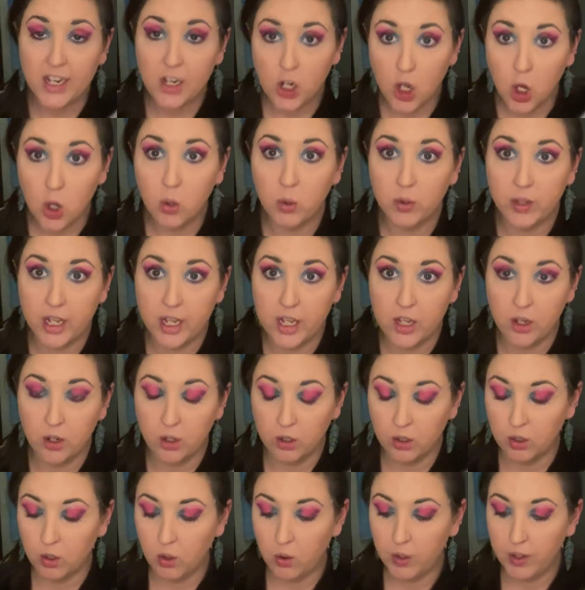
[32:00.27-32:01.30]
know that
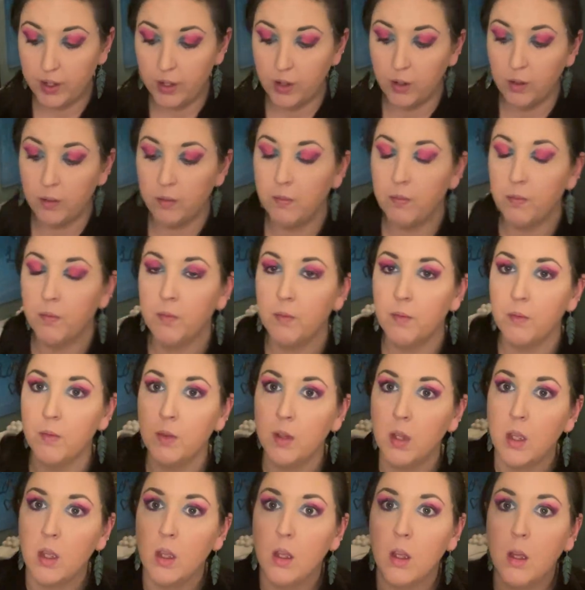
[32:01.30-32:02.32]
you're loyal.
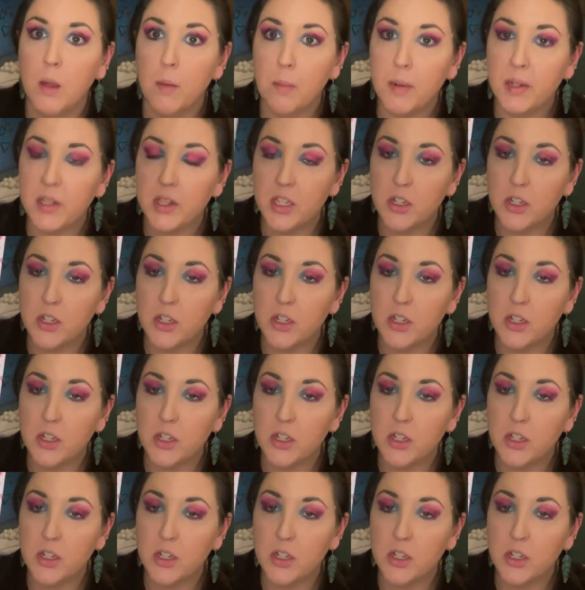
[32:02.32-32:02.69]
But